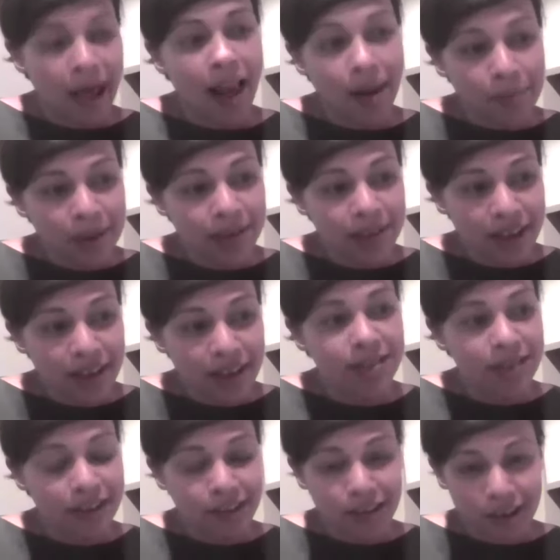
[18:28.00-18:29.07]
Parliament has
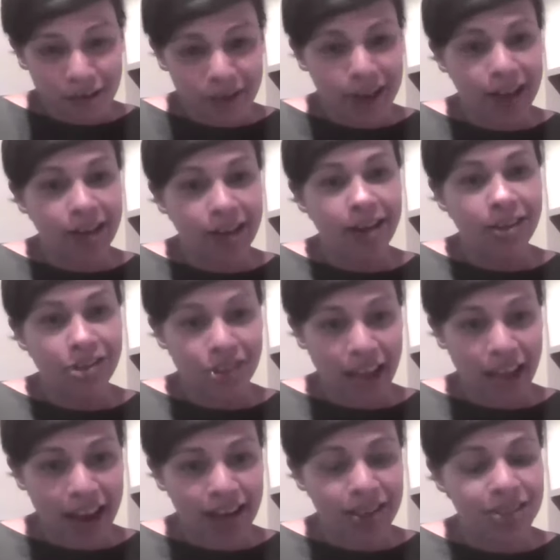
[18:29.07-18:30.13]
significantly
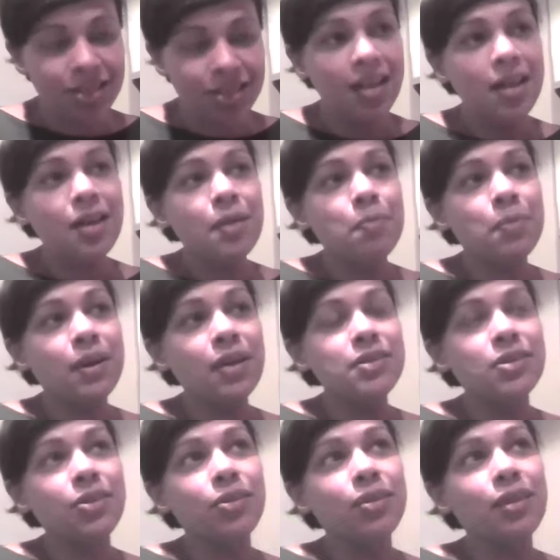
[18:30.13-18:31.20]
changed, but I
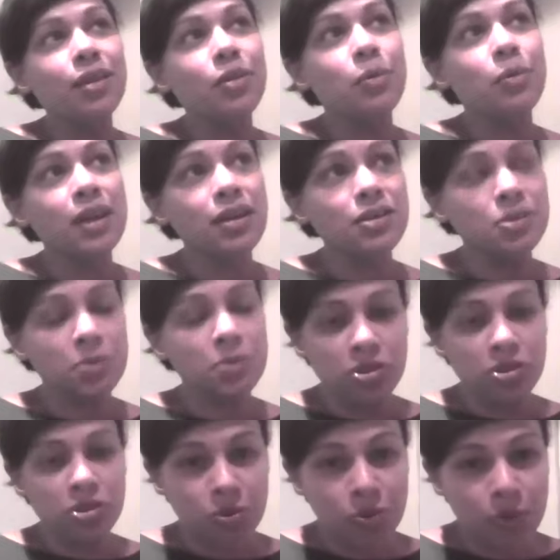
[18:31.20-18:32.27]
do think we need to
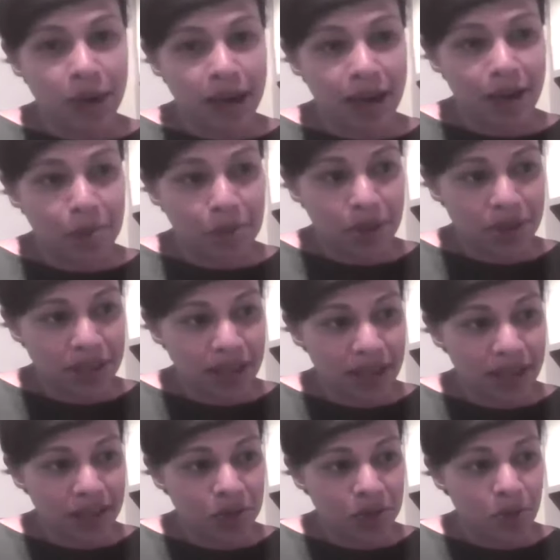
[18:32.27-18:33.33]
ensure we
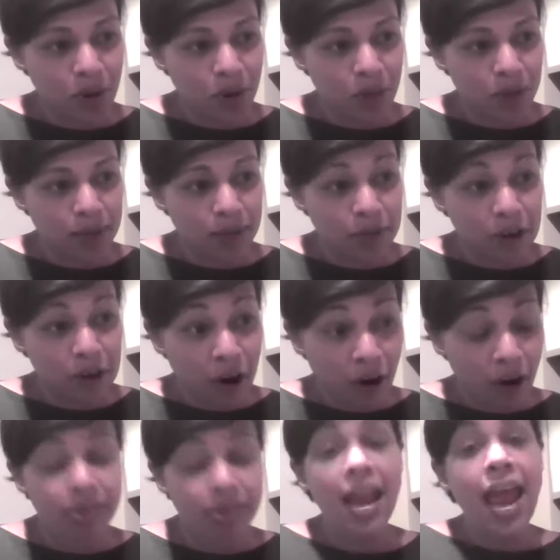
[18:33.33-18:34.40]
protect what we've
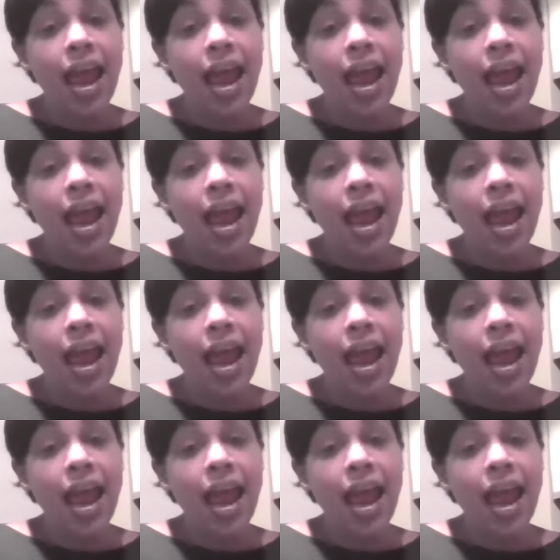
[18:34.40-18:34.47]
got.